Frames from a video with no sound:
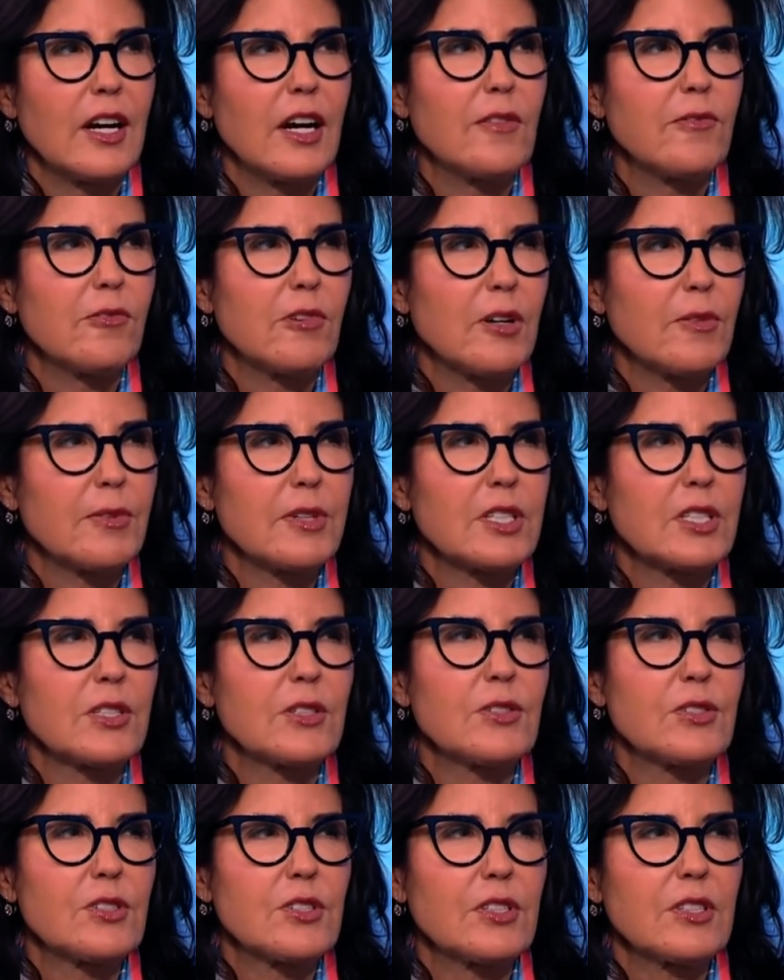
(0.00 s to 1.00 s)
of what
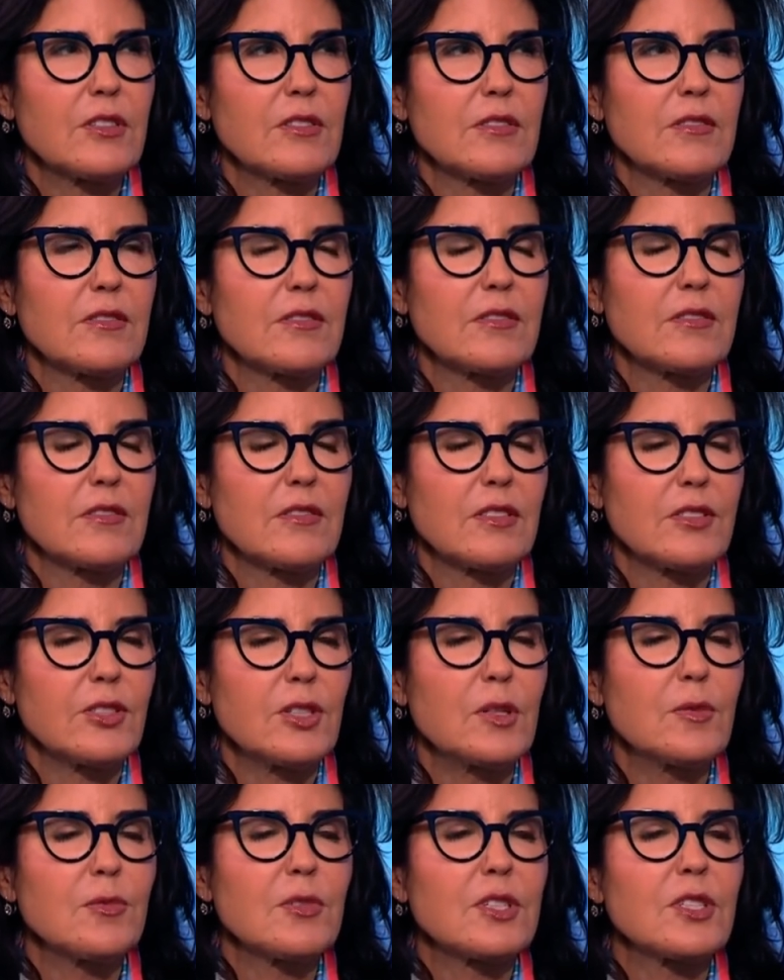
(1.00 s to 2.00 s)
a
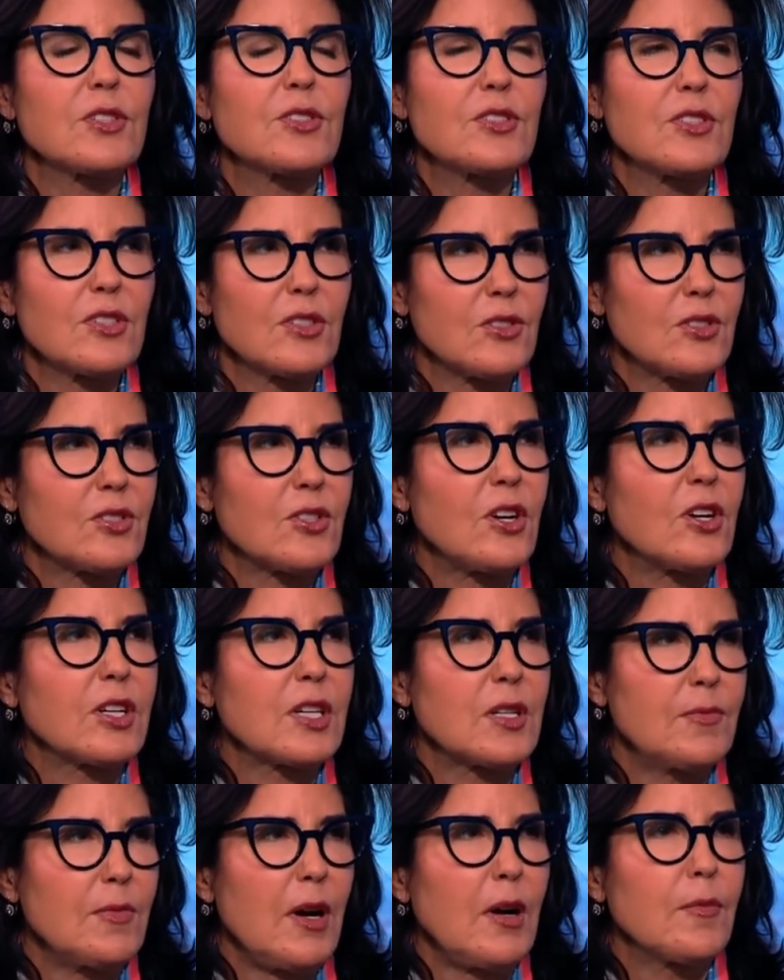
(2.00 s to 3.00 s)
term we used to use
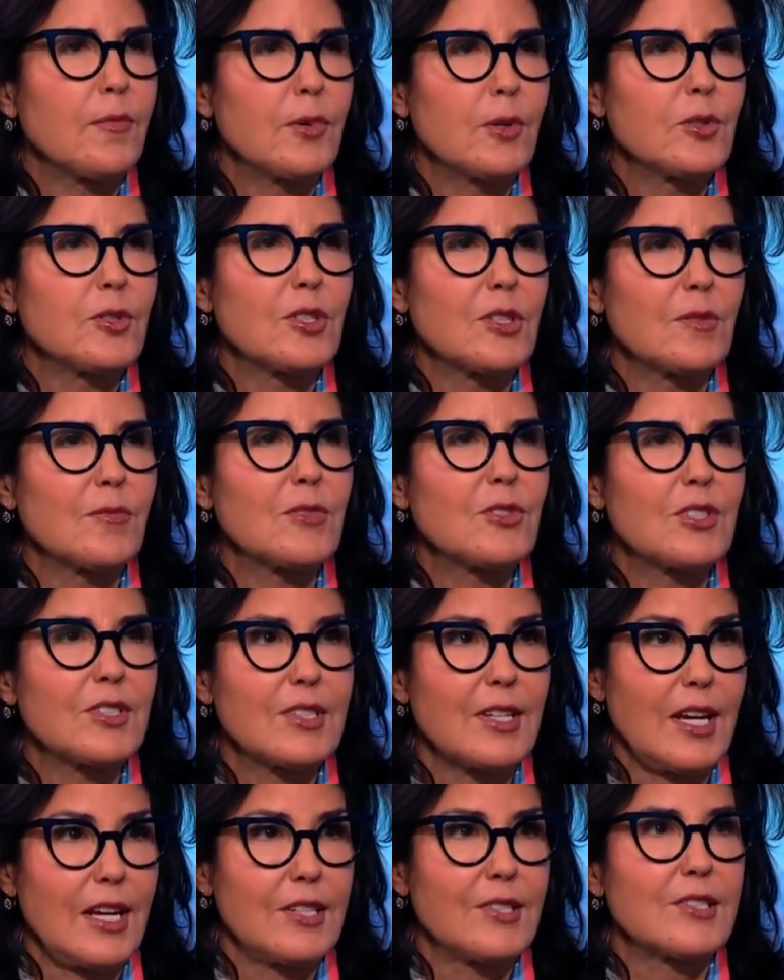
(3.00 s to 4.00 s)
talking about Putin, which
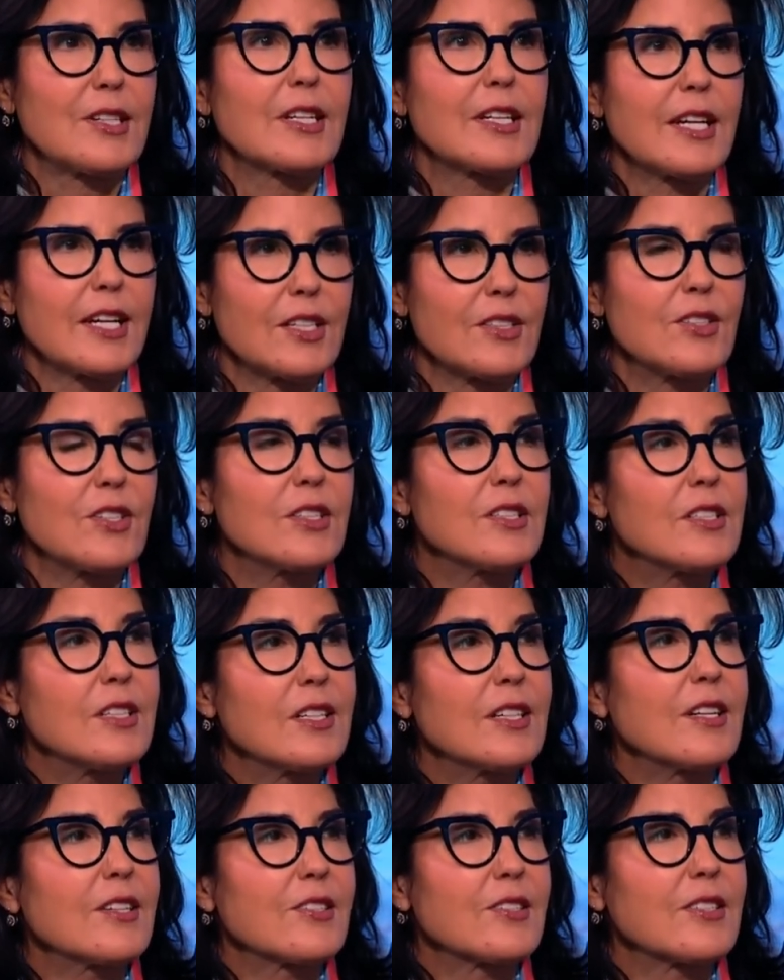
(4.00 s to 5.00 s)
is escalate to
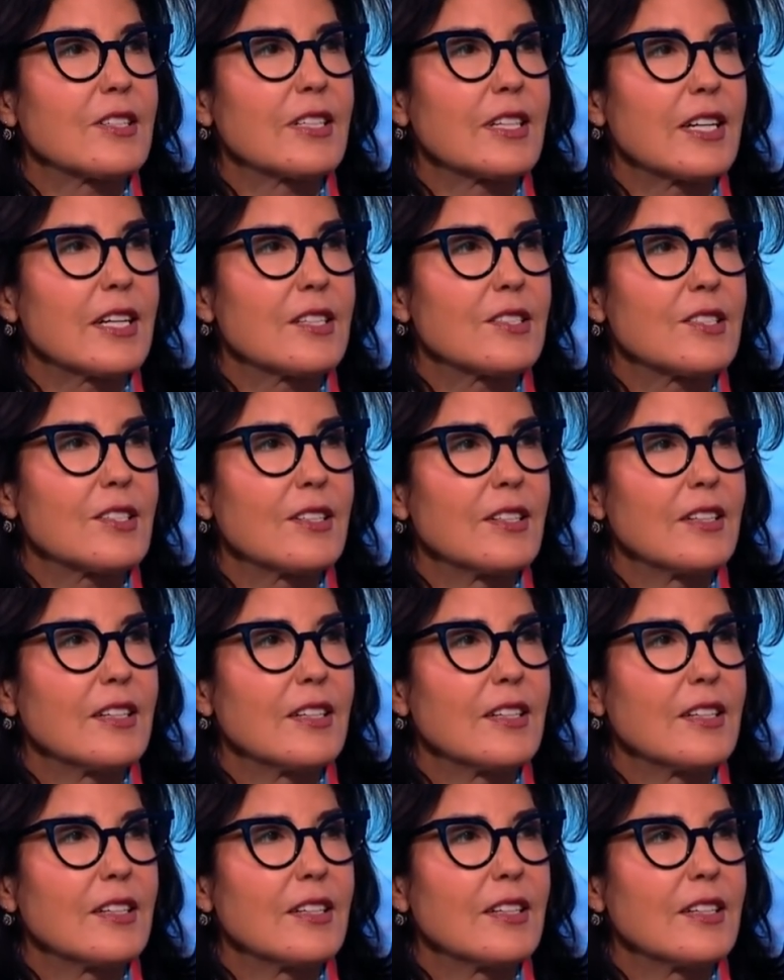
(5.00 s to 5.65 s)
de-escalate.